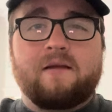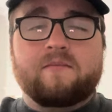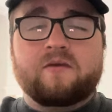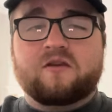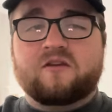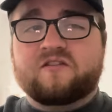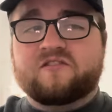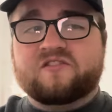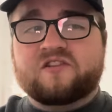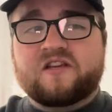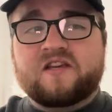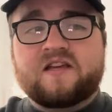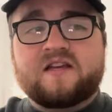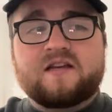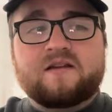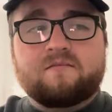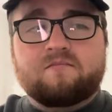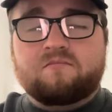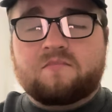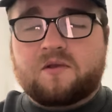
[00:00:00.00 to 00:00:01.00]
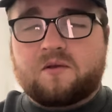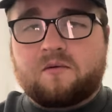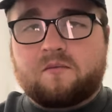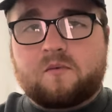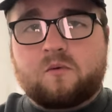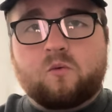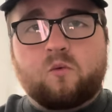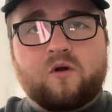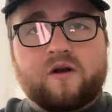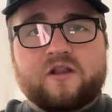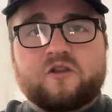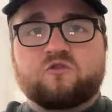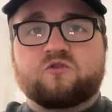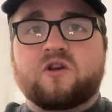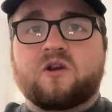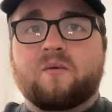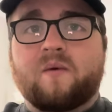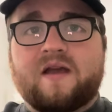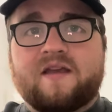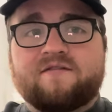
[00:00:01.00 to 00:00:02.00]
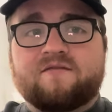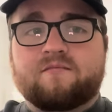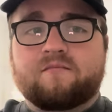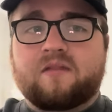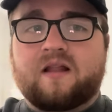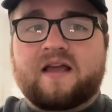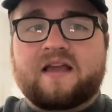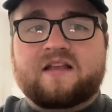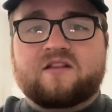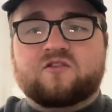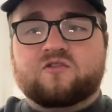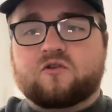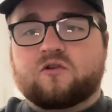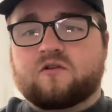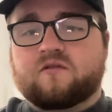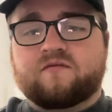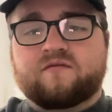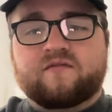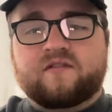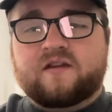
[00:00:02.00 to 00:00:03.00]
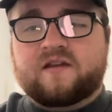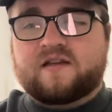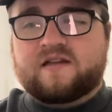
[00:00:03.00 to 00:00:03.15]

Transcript: because you know, we're one injury away from playing sort of